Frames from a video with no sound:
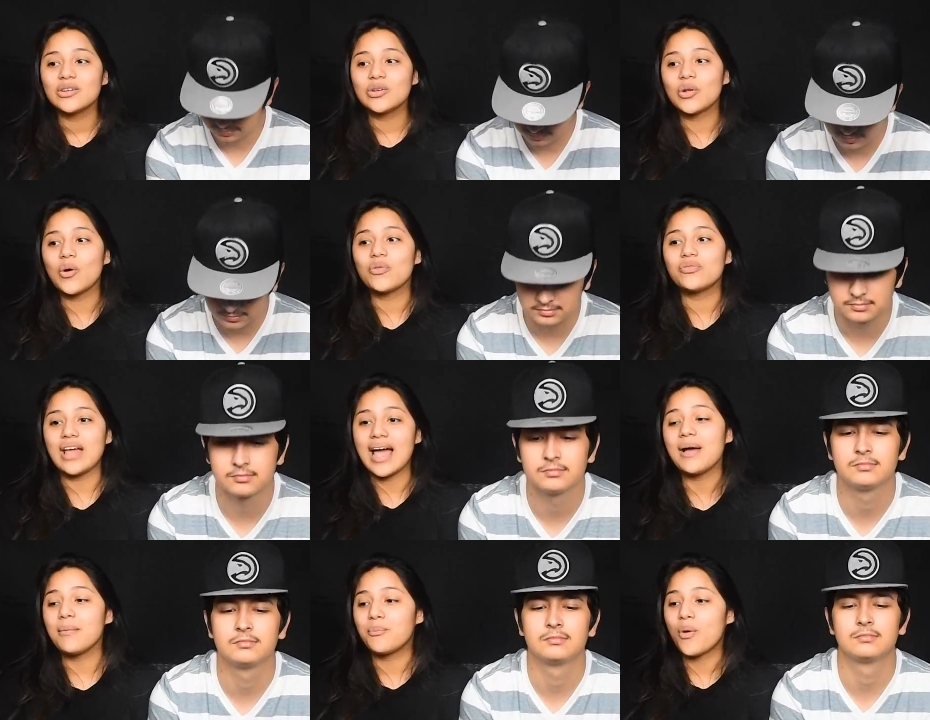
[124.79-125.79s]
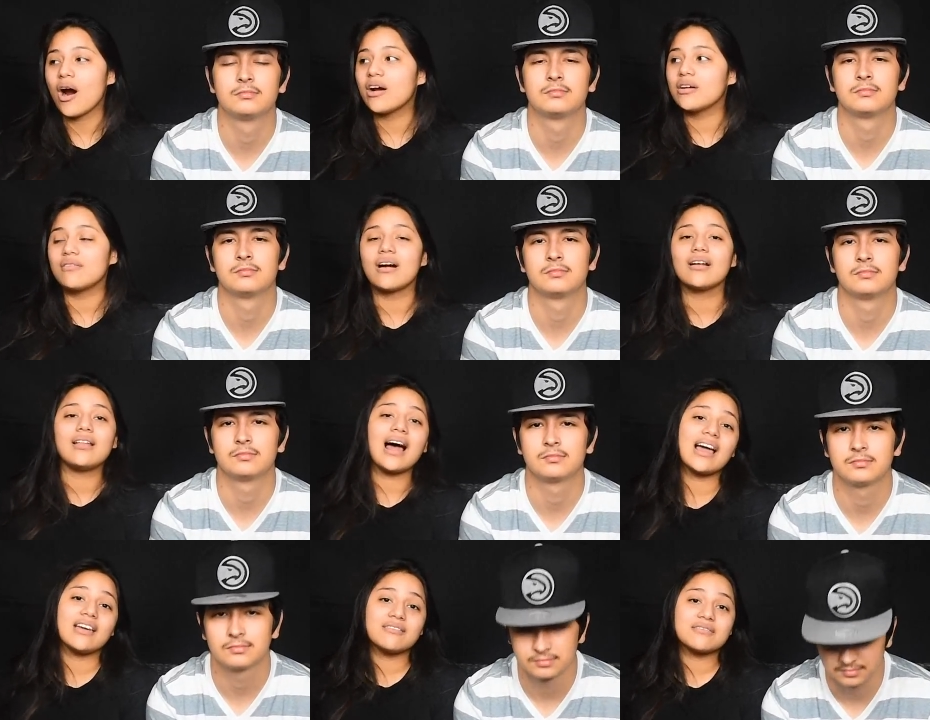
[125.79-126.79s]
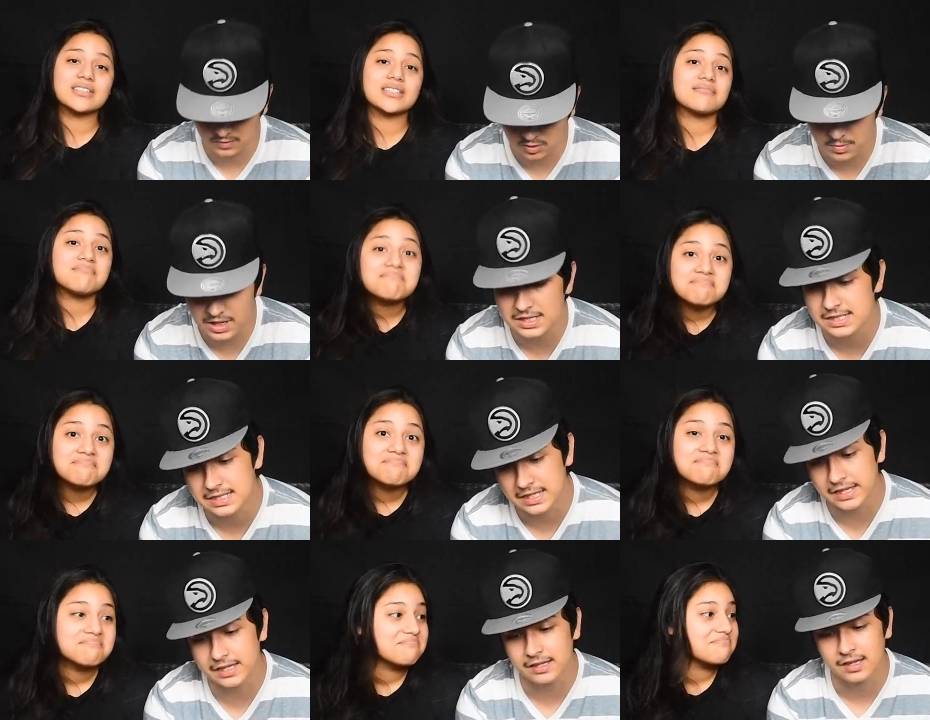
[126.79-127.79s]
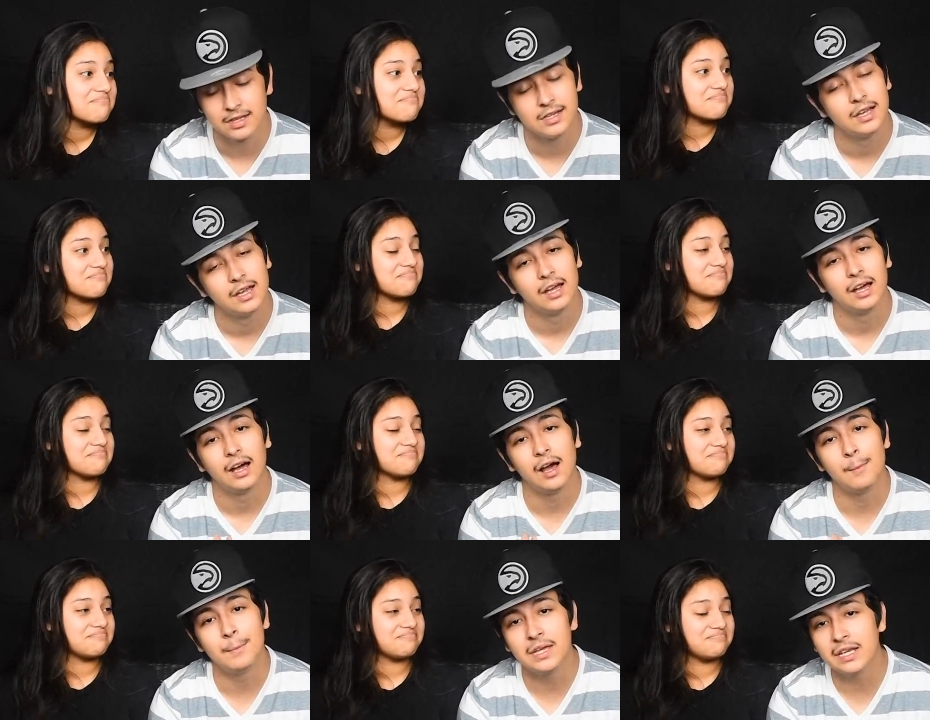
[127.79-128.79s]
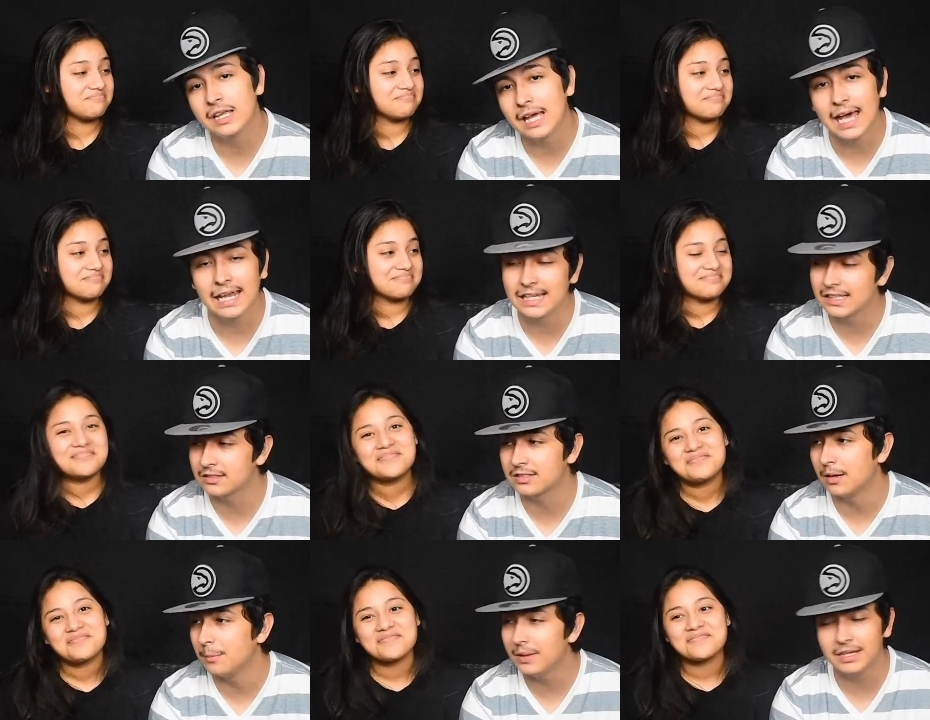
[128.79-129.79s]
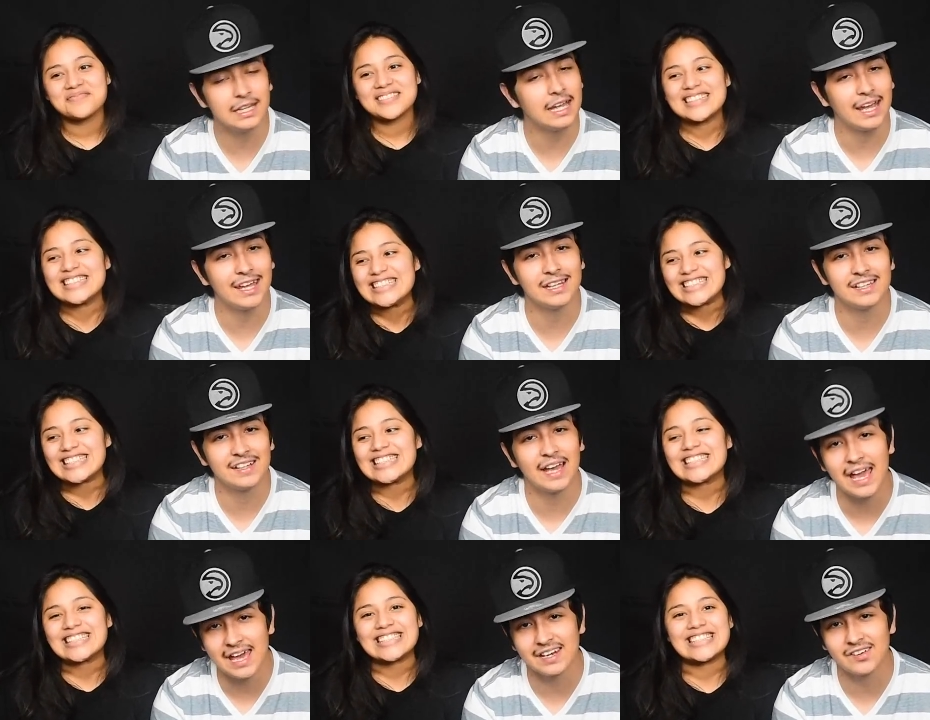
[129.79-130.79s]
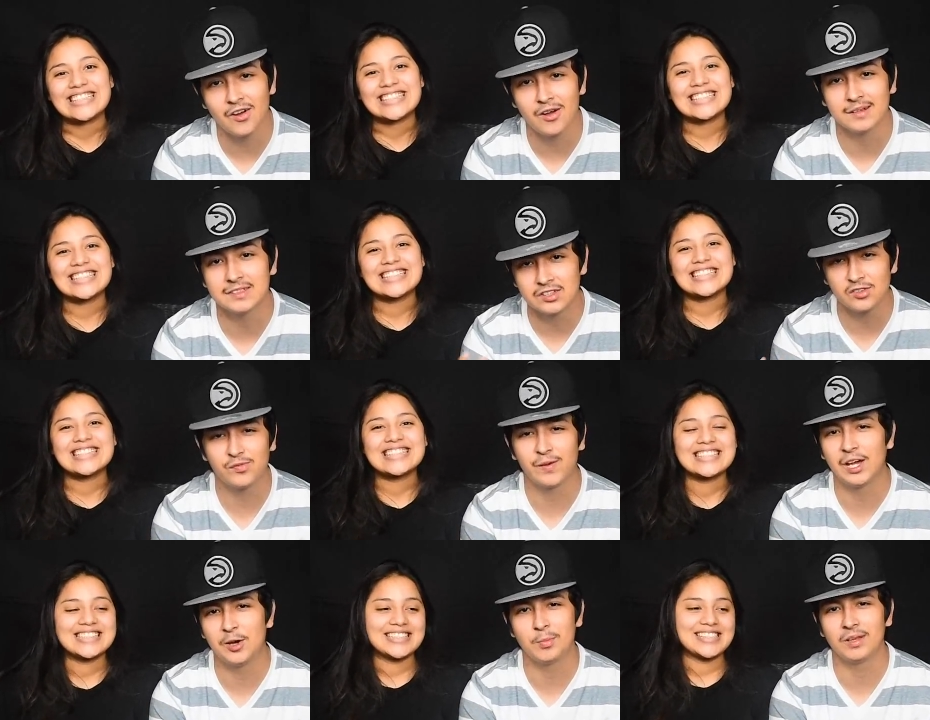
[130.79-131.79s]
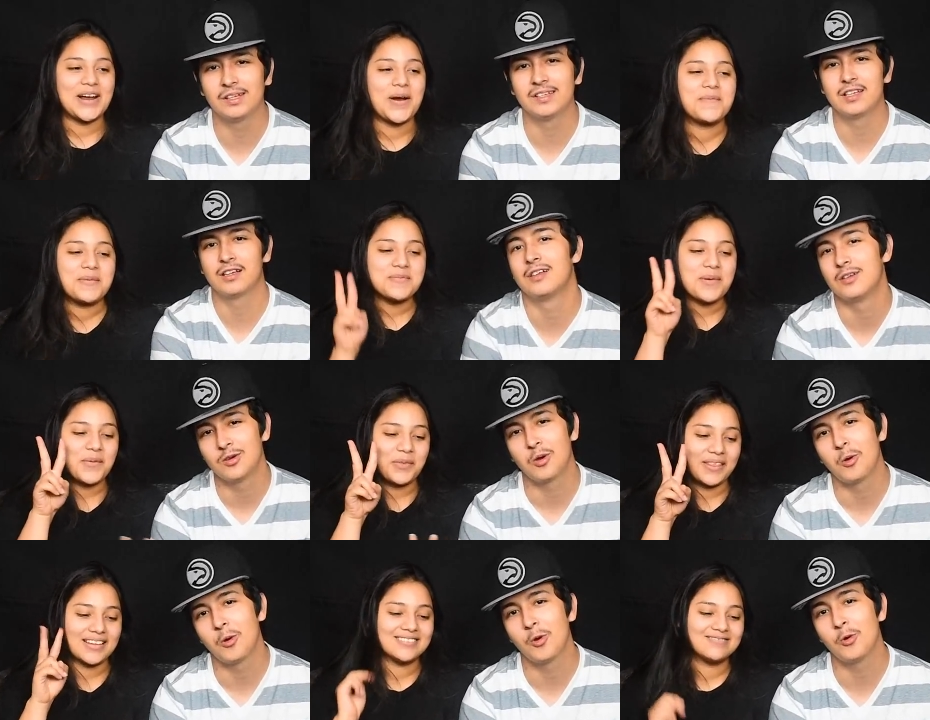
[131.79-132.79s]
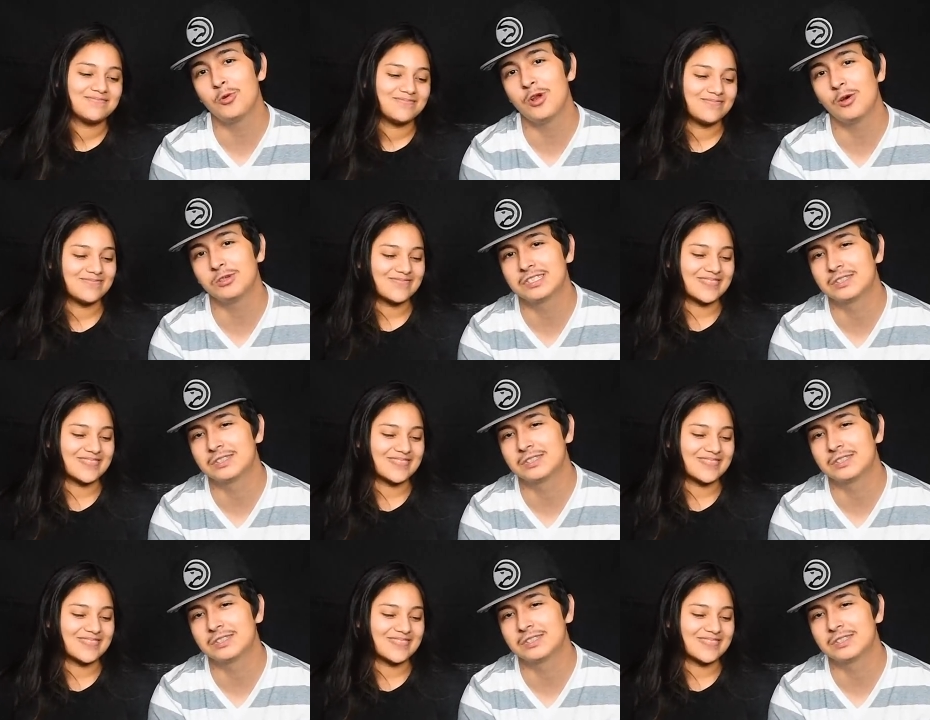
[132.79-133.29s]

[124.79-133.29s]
Speaker 1: you know, that part of our lives. You might see
Speaker 2: a mini Alex, a mini Haley added on to the family. Who
Speaker 1: knows?